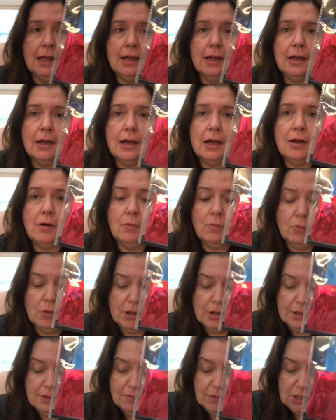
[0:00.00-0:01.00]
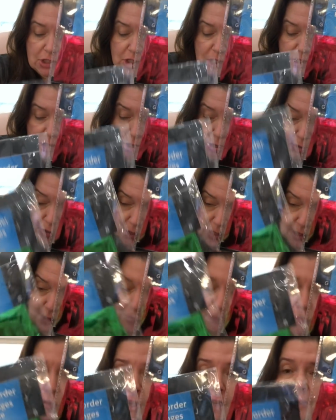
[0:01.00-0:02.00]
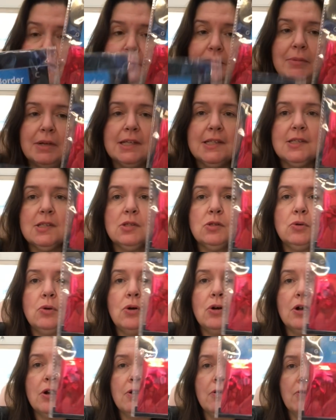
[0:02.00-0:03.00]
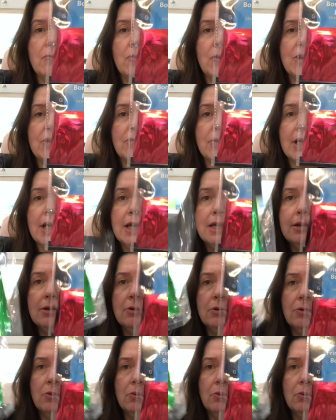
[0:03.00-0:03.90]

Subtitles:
got one of each color I could find at my store. One red,